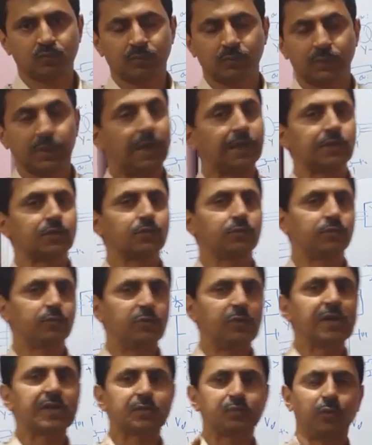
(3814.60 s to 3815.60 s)
That's
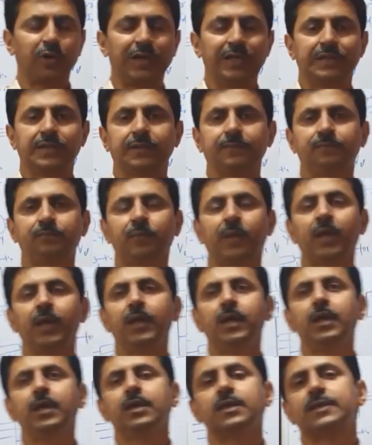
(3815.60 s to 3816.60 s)
first point.
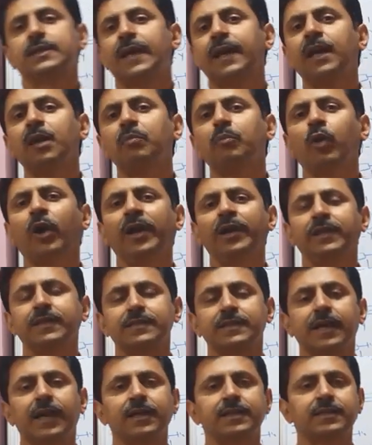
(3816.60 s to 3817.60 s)
Second point is
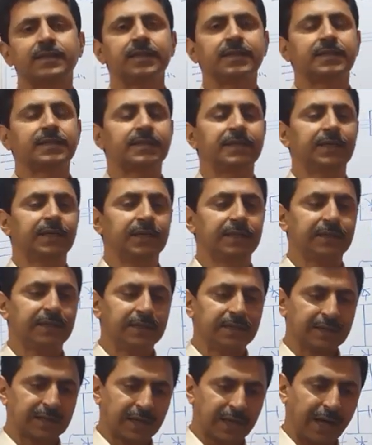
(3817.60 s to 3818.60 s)
that since the
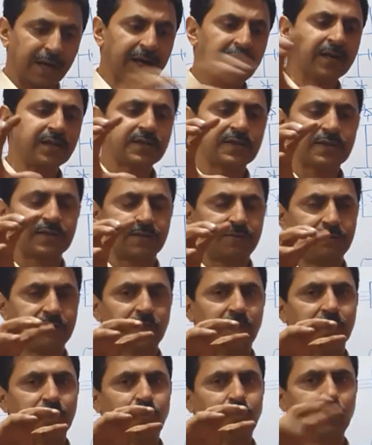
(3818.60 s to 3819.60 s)
currents which
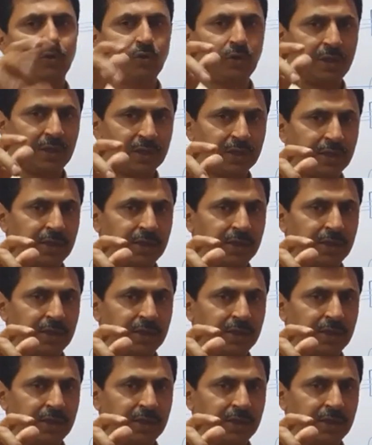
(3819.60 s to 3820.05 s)
are flowing,